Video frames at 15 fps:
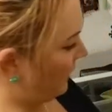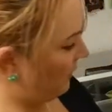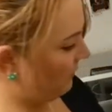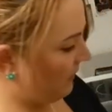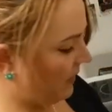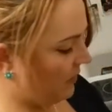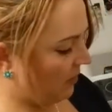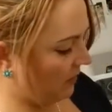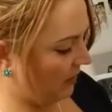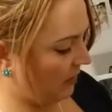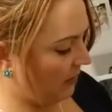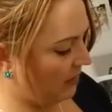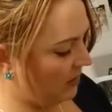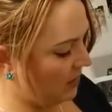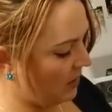a red
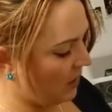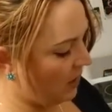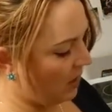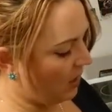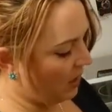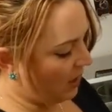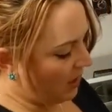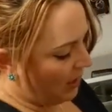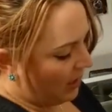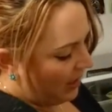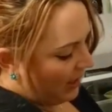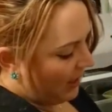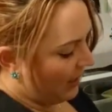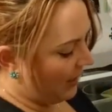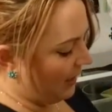onion,
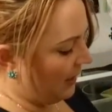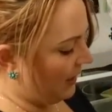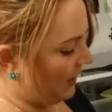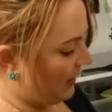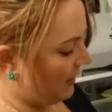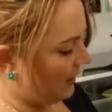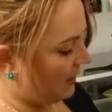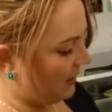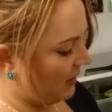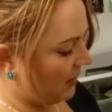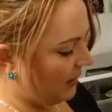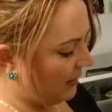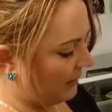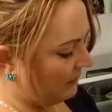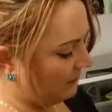and
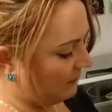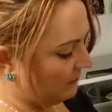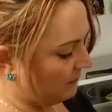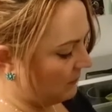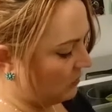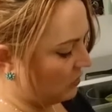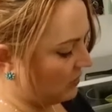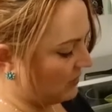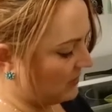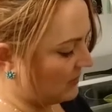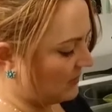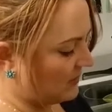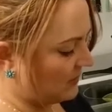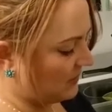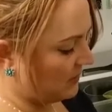I
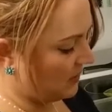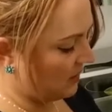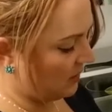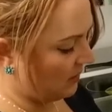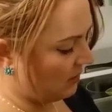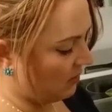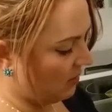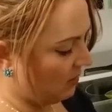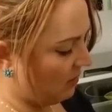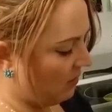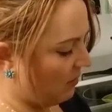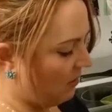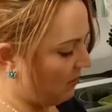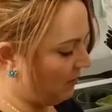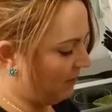just cut it
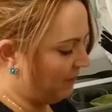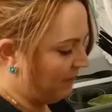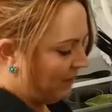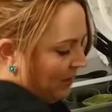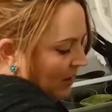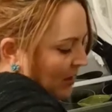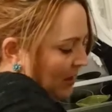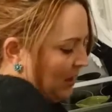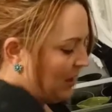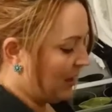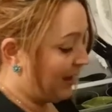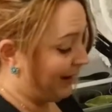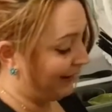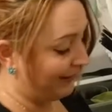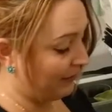
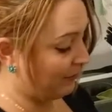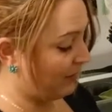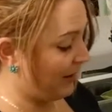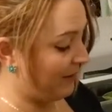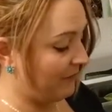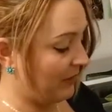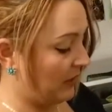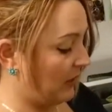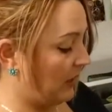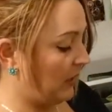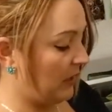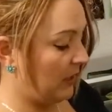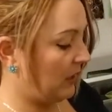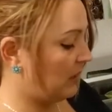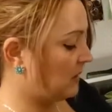off. I don't have
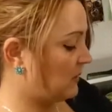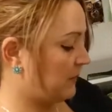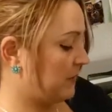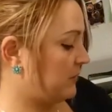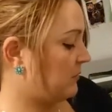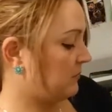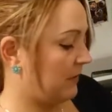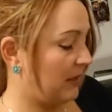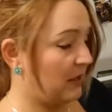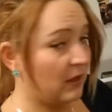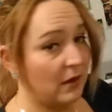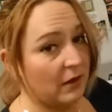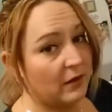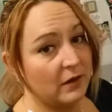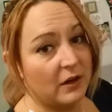any special way to
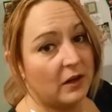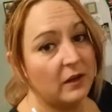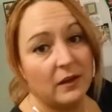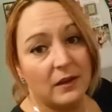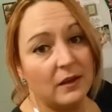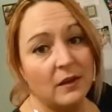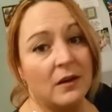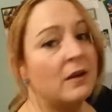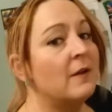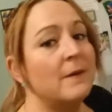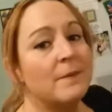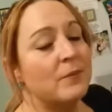cut an onion.